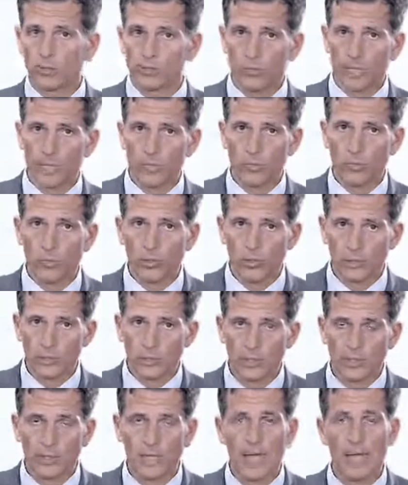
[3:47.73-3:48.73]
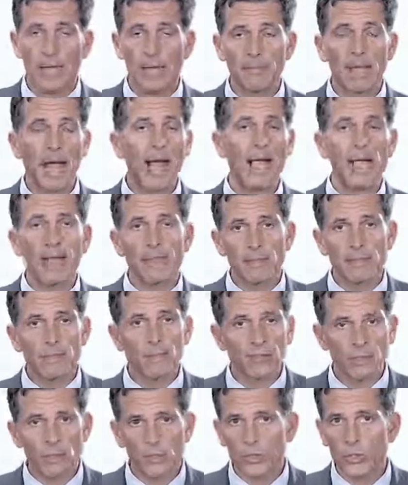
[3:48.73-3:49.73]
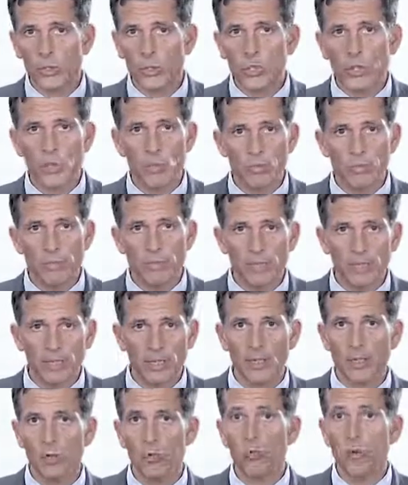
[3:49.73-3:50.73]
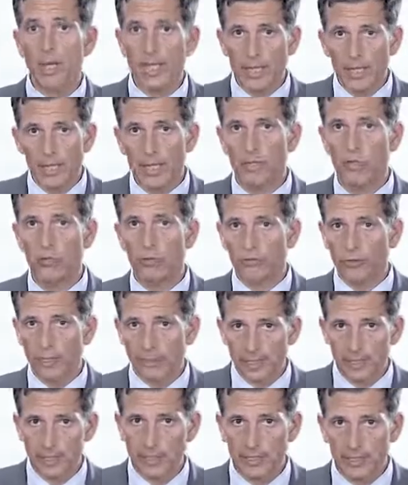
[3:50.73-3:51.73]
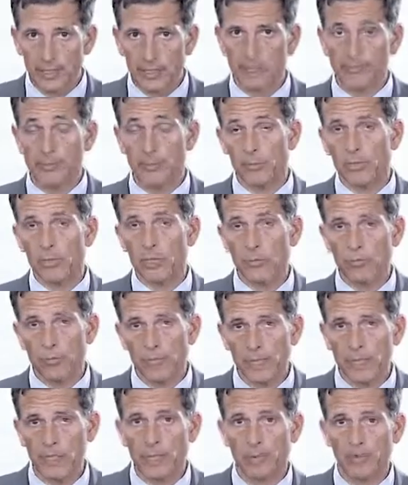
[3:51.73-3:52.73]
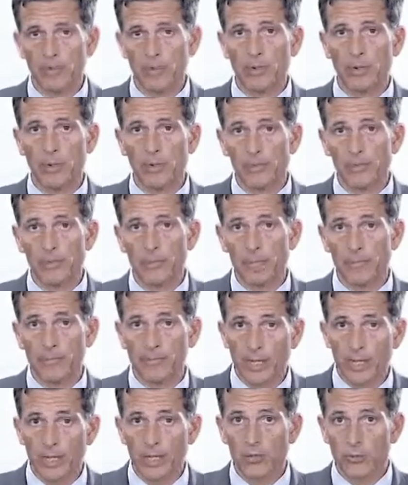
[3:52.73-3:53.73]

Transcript: In other words, I'm either assuming away longevity risk, and I'm assuming that people are going to live